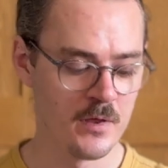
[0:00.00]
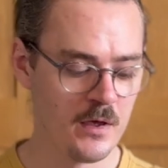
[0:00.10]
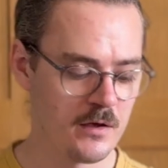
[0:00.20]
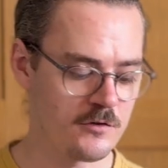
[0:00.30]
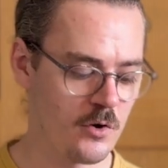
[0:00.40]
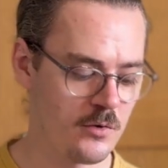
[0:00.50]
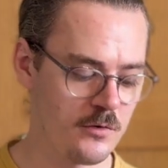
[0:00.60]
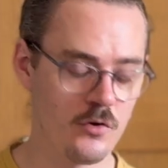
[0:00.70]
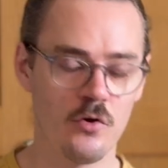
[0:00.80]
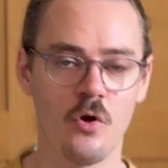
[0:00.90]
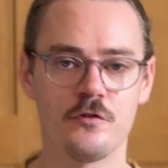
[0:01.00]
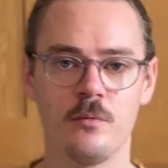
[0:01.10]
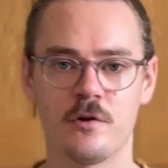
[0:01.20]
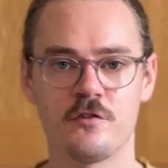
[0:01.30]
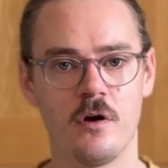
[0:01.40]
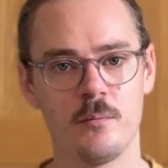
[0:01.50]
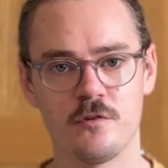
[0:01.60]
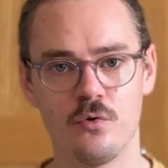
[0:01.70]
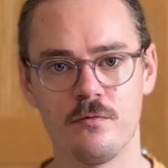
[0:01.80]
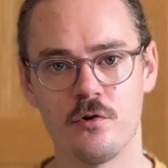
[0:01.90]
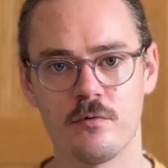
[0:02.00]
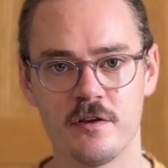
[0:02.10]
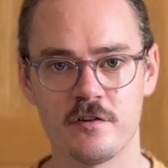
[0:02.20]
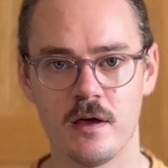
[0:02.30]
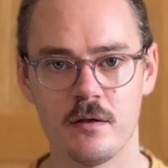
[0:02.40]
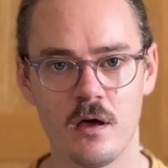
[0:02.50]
So not too much time at all for the reset.